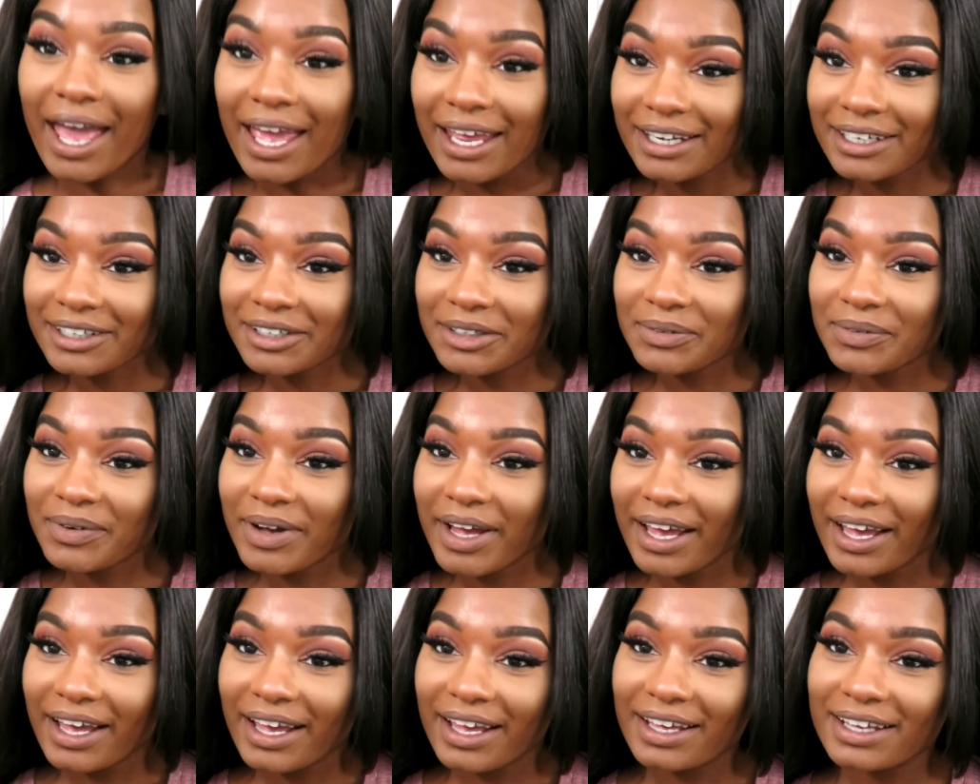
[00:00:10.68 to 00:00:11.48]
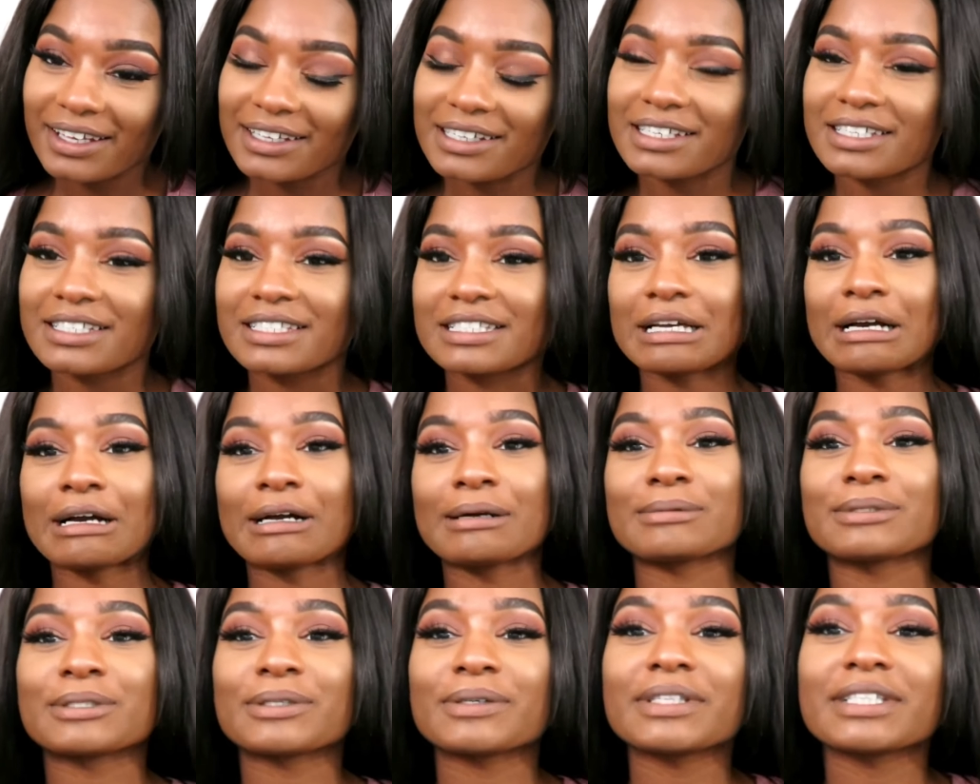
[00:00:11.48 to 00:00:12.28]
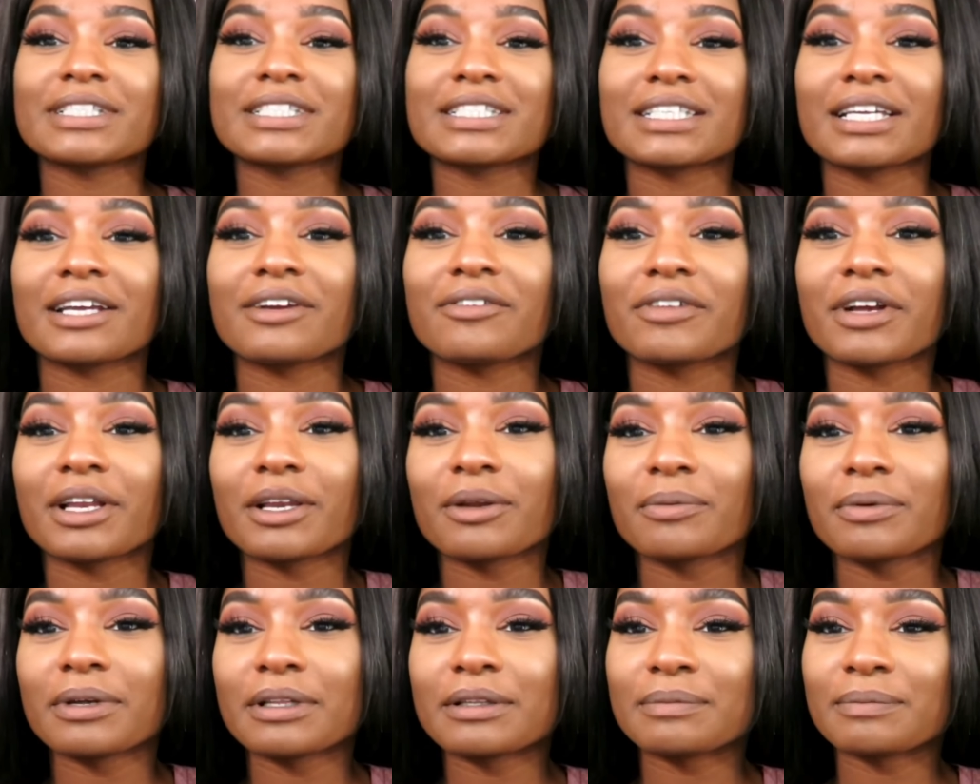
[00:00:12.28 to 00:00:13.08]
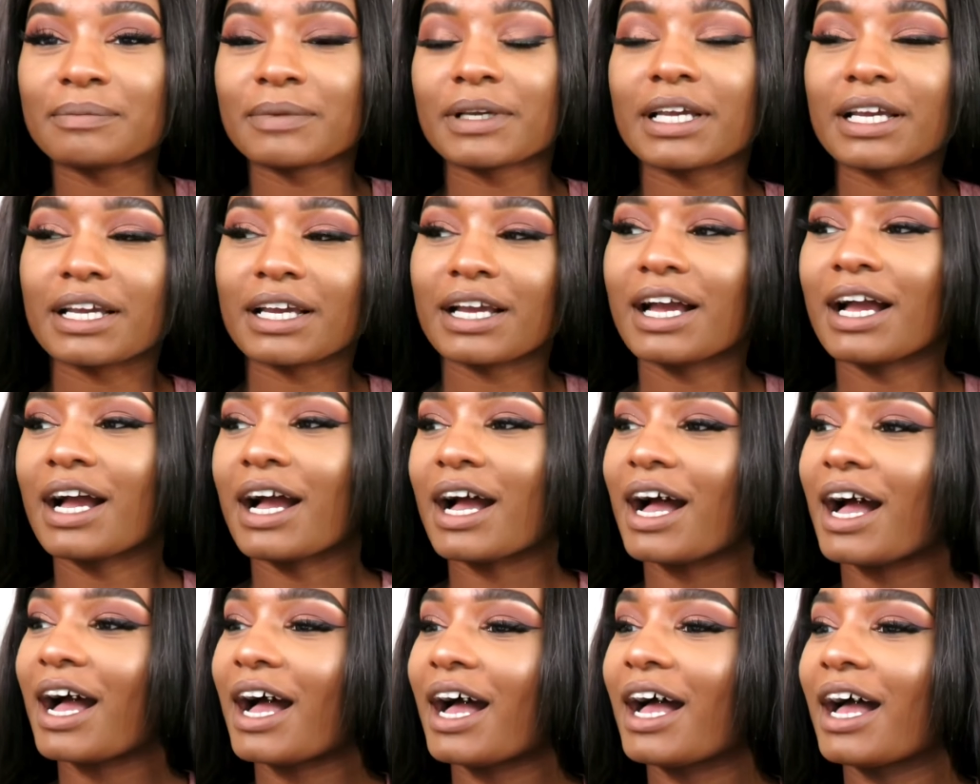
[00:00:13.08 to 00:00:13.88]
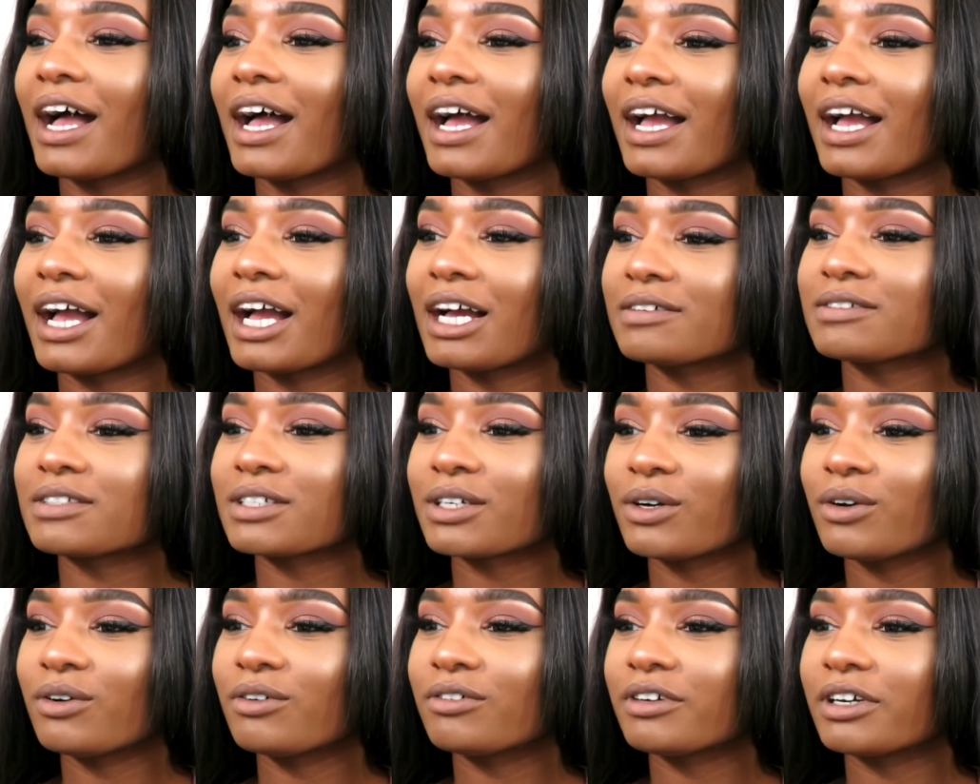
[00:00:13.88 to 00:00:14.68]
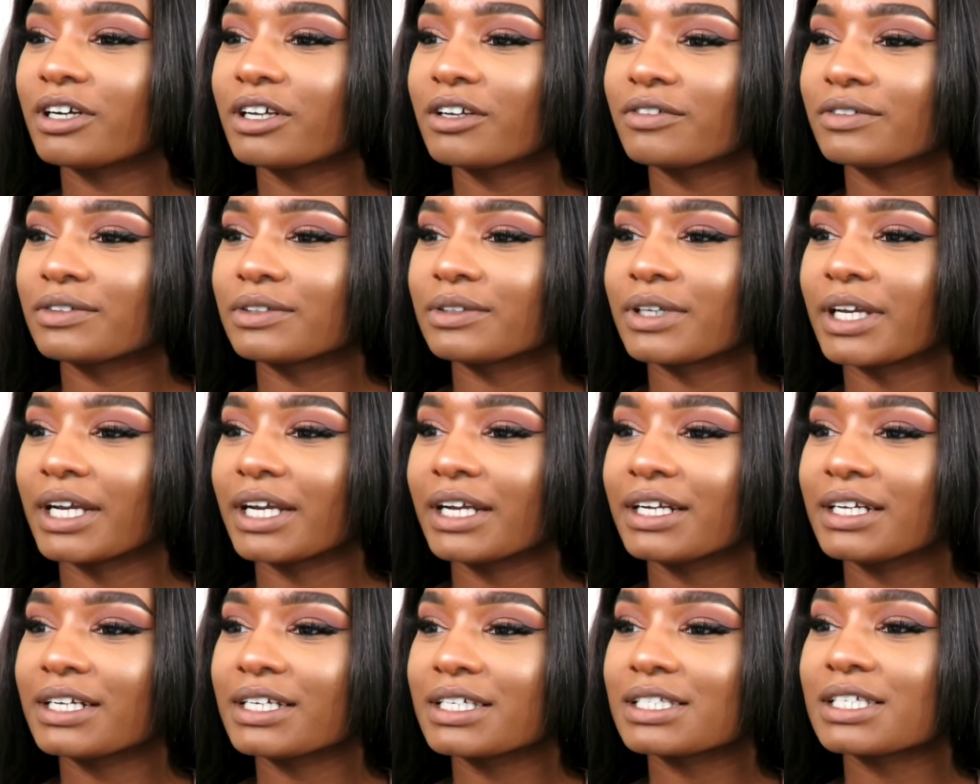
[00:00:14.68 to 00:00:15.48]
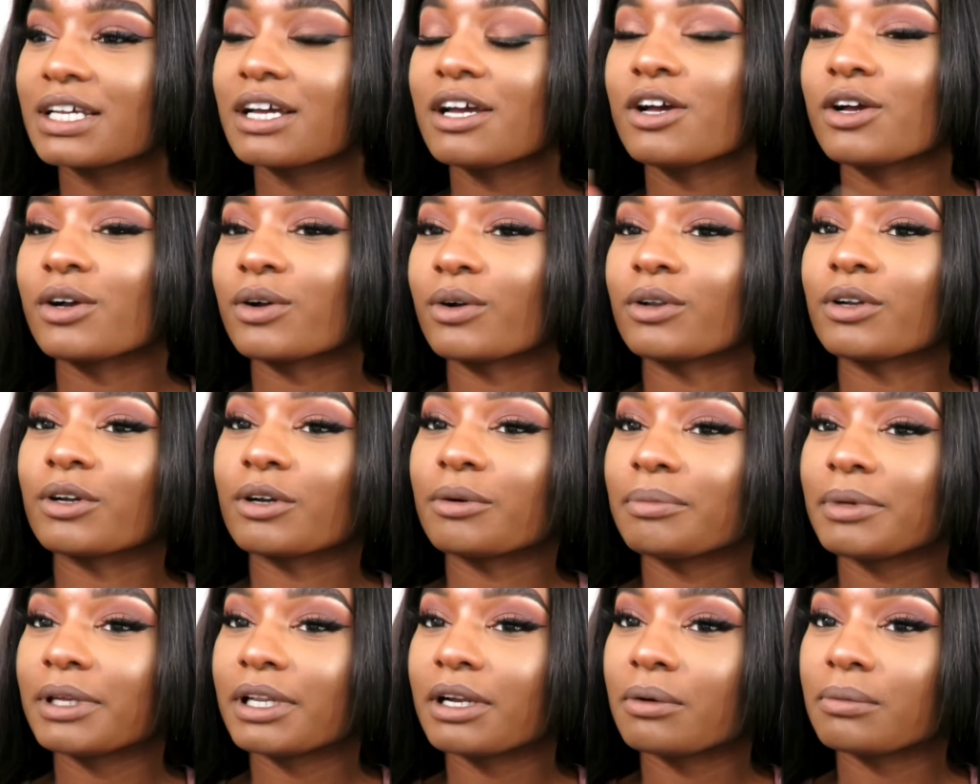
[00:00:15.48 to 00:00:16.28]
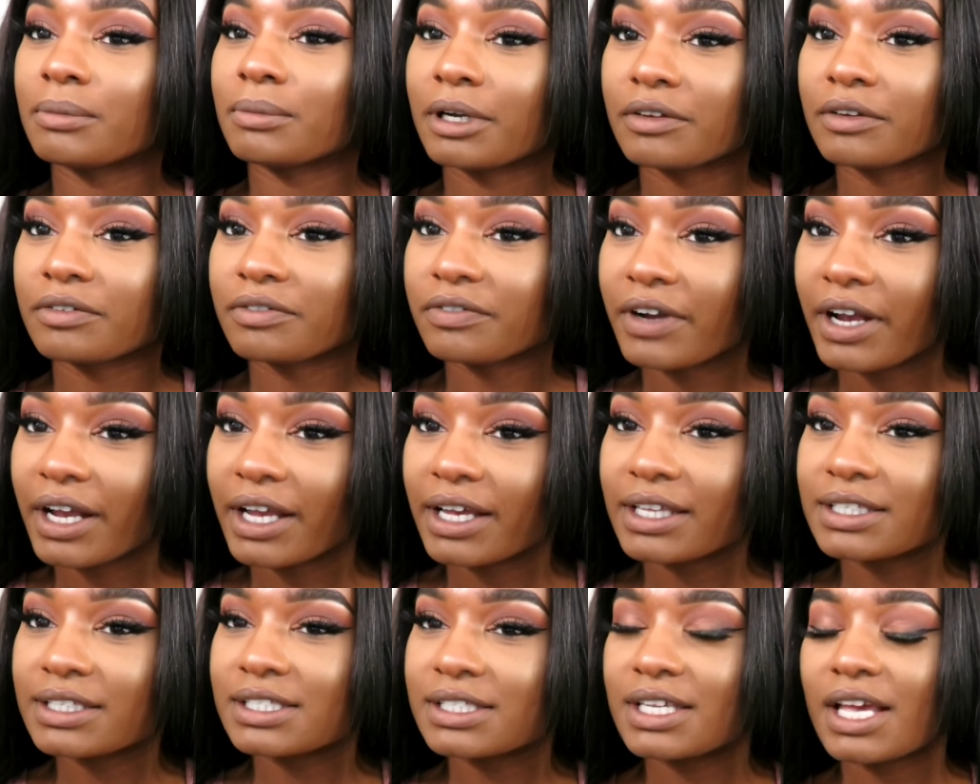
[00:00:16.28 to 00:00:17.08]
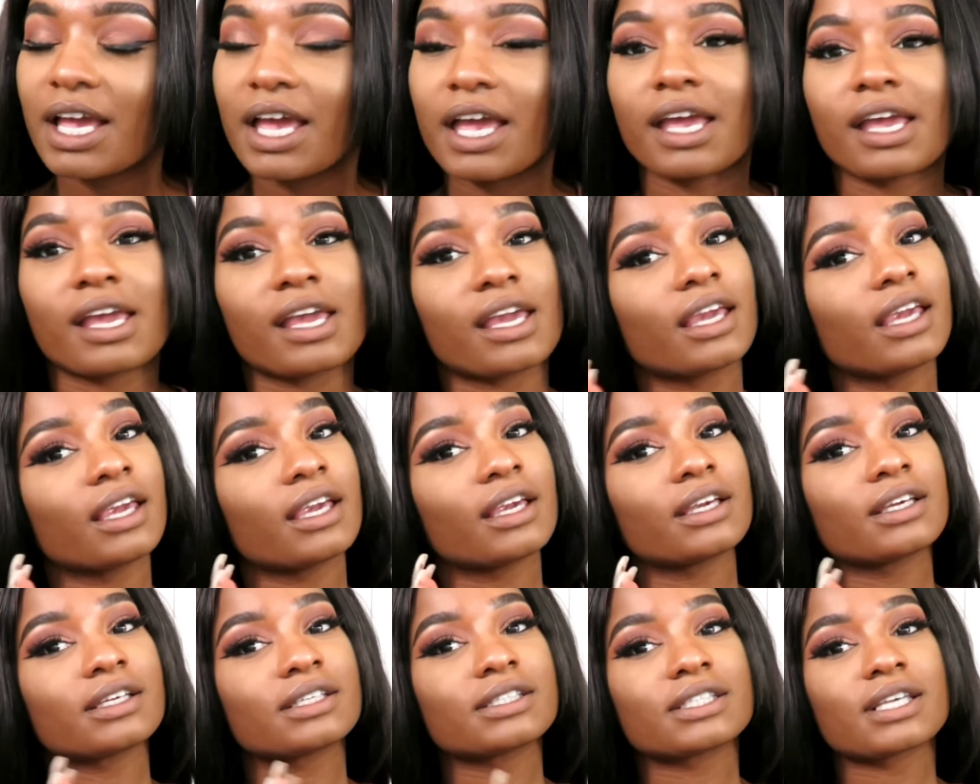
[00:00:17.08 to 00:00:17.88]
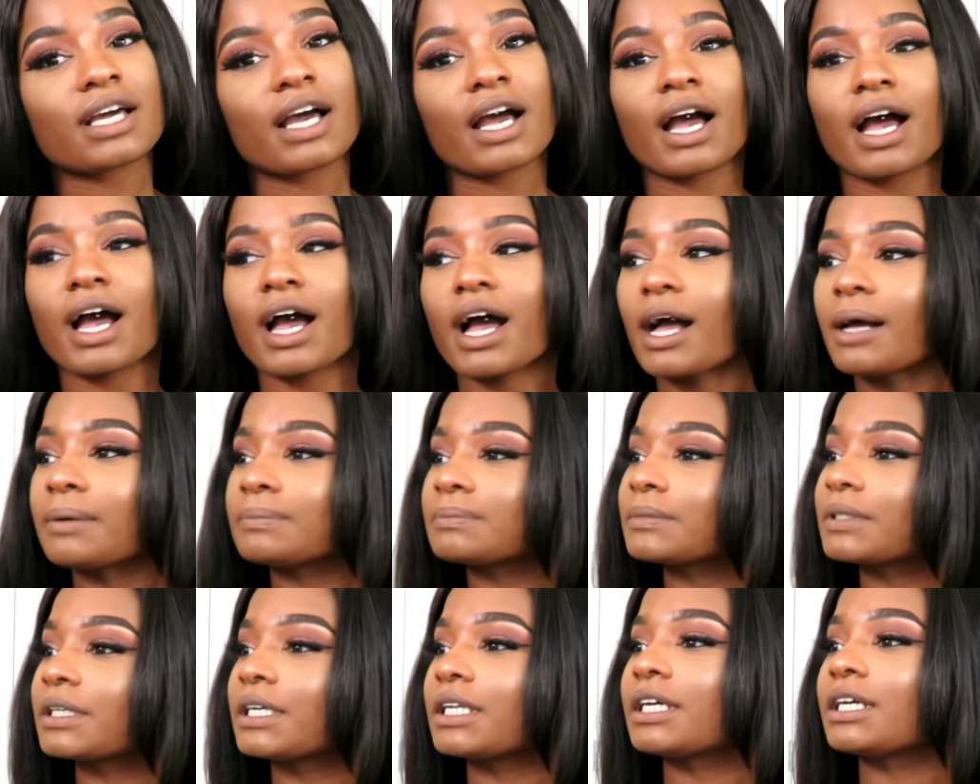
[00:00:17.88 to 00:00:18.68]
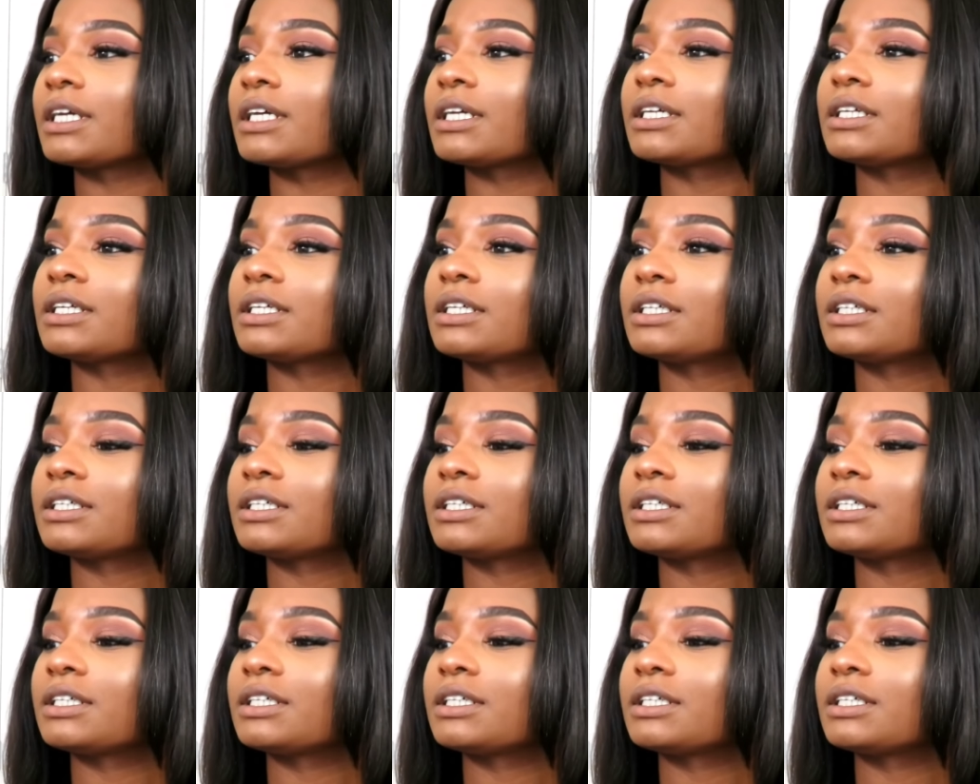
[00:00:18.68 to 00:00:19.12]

Anyway, so I'm doing this get ready with me. I have to go run a few errands. I'm gonna go meet up with my friends and I'm gonna,